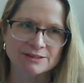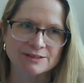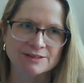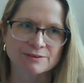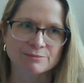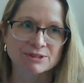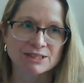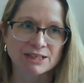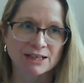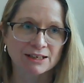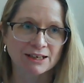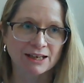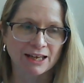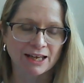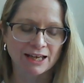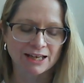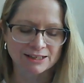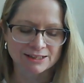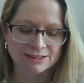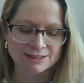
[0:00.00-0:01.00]
some
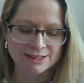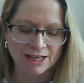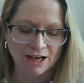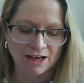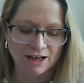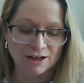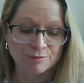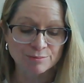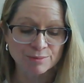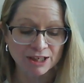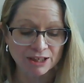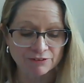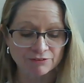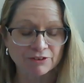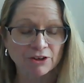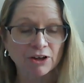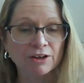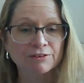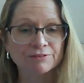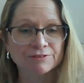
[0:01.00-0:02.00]
dedicated time
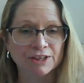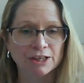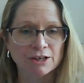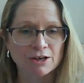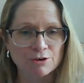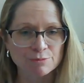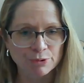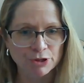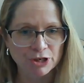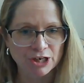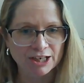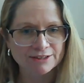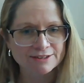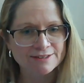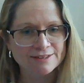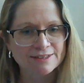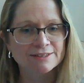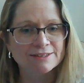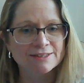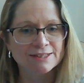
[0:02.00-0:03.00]
evolving our
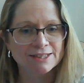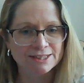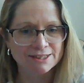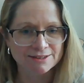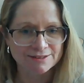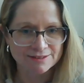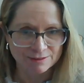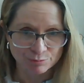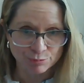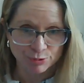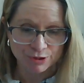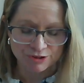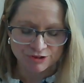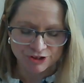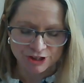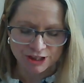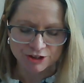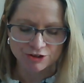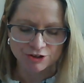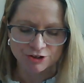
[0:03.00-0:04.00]
processes and
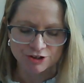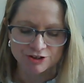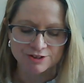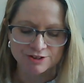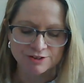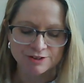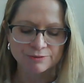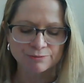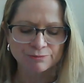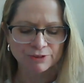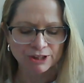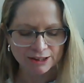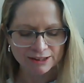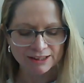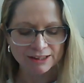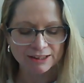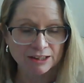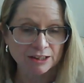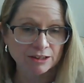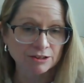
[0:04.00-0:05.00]
procedures really
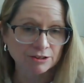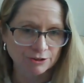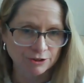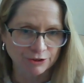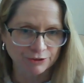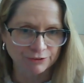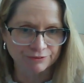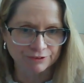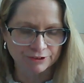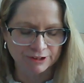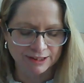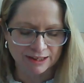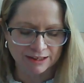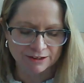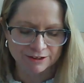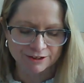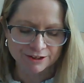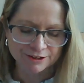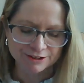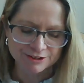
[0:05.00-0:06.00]
year over
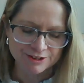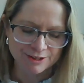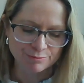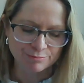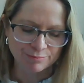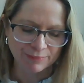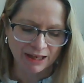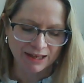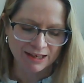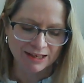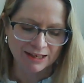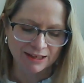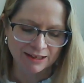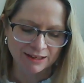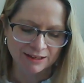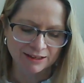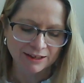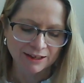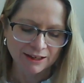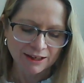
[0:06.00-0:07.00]
year to make
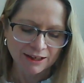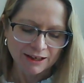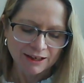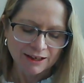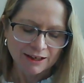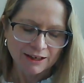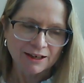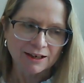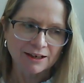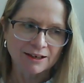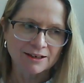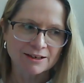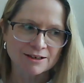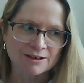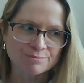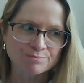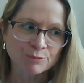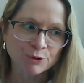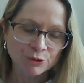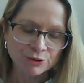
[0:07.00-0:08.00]
it
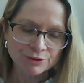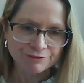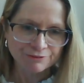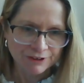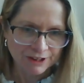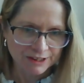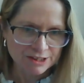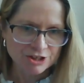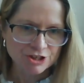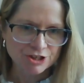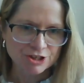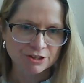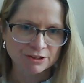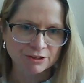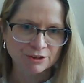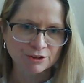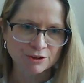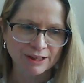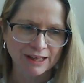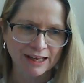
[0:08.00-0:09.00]
more
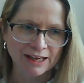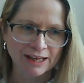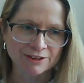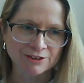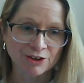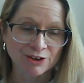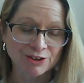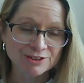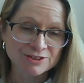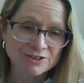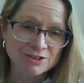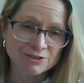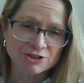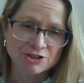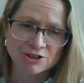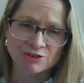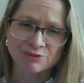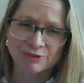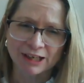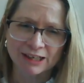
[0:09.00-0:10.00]
functional, and also
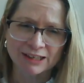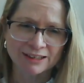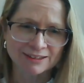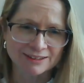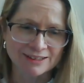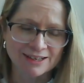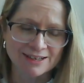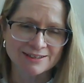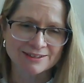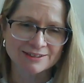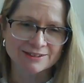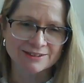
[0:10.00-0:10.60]
to recognize